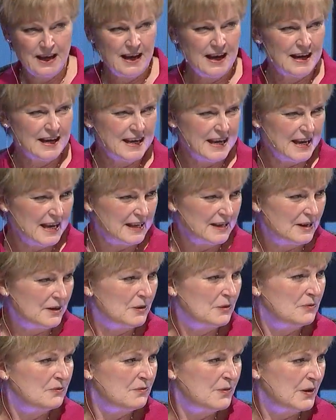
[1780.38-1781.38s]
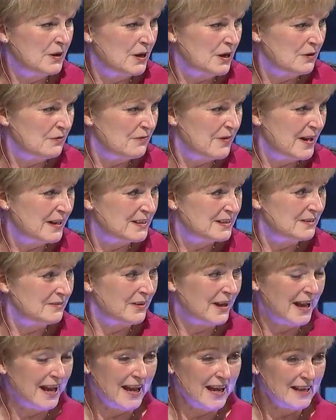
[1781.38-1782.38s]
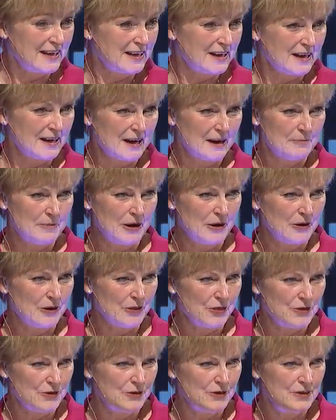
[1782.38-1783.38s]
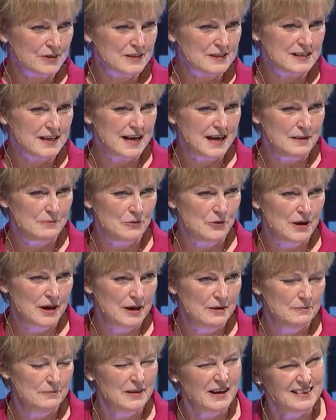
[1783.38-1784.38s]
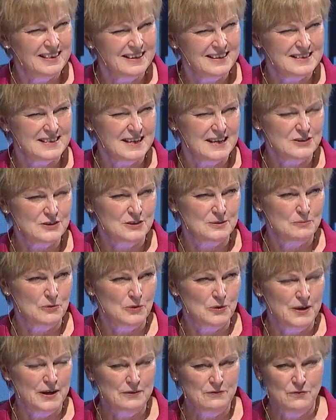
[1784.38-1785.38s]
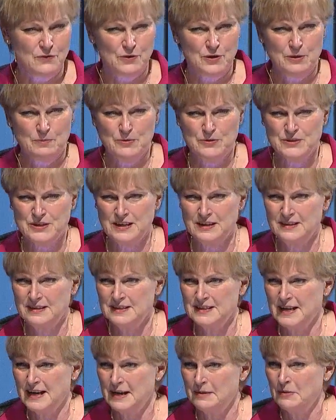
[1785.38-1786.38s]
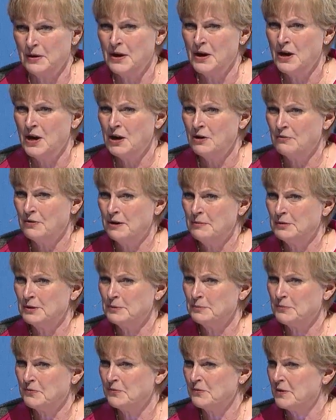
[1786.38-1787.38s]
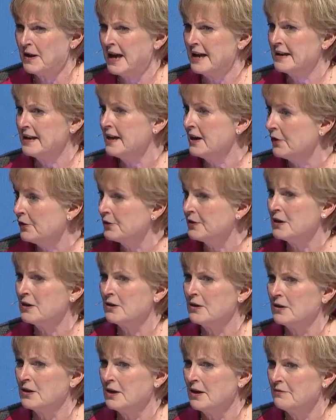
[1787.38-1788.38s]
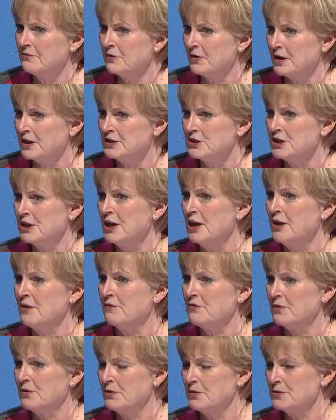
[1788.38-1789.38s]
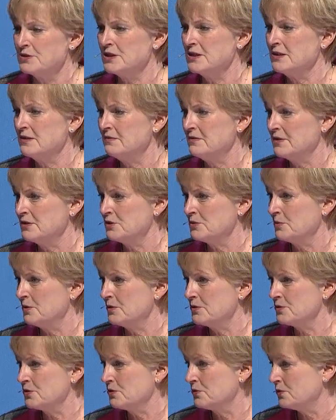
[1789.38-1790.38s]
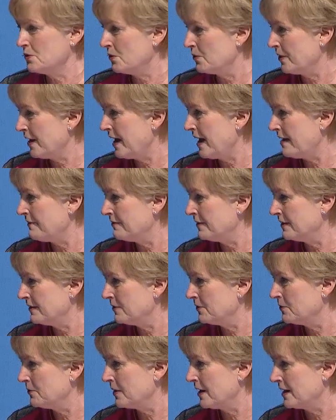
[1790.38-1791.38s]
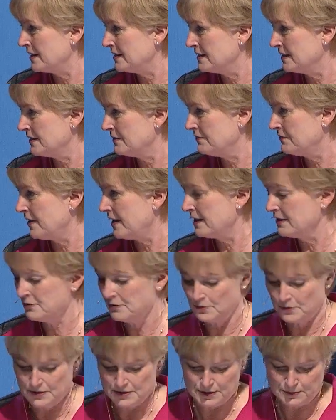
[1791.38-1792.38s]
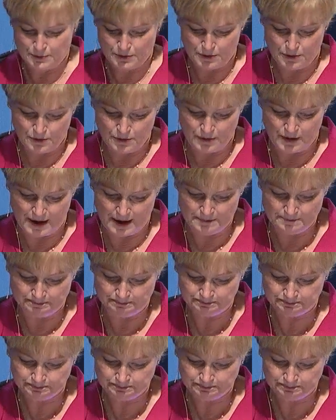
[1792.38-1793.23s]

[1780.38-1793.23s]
Again, very effective, and about a third of the time, I think it's actually more like 40% of the time, we're able to provide health care coverage for those individuals who don't have it, who we identify through this program.